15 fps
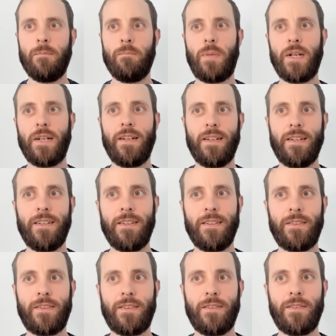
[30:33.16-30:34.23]
But
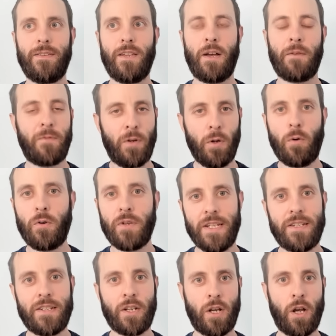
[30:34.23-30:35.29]
a fjord
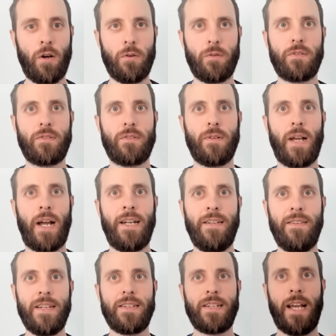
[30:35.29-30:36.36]
is the coast. And
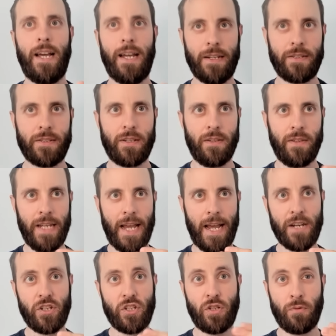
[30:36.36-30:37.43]
in this case, the
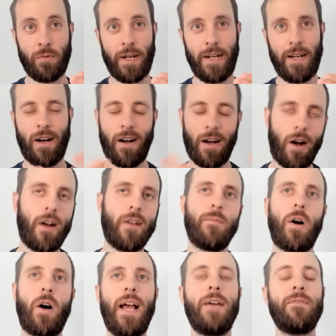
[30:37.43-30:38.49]
estuary, I
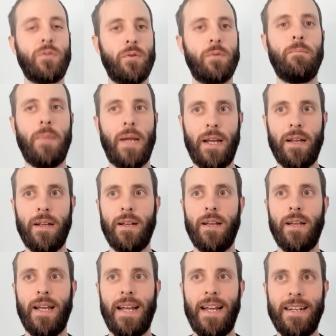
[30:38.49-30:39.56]
have to admit,
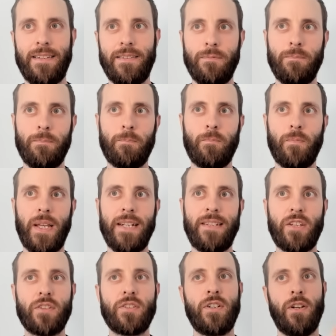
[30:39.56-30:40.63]
it
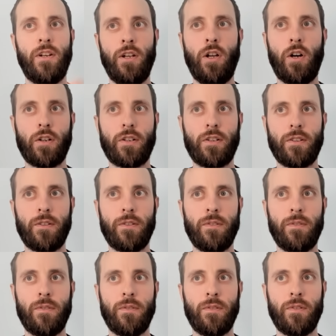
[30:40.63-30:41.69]
doesn't look
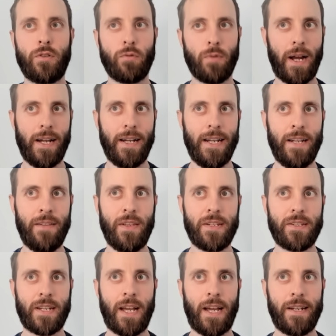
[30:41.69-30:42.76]
great in
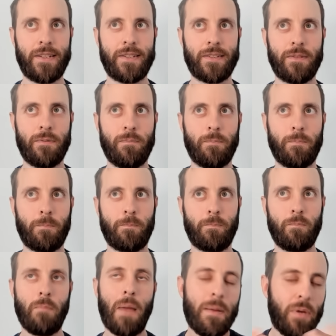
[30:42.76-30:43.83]
this case.
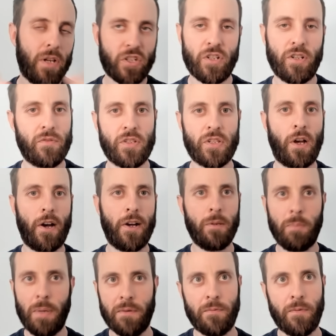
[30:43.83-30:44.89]
Maybe I should have started a
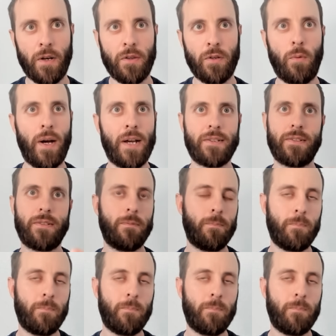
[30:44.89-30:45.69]
bit further west,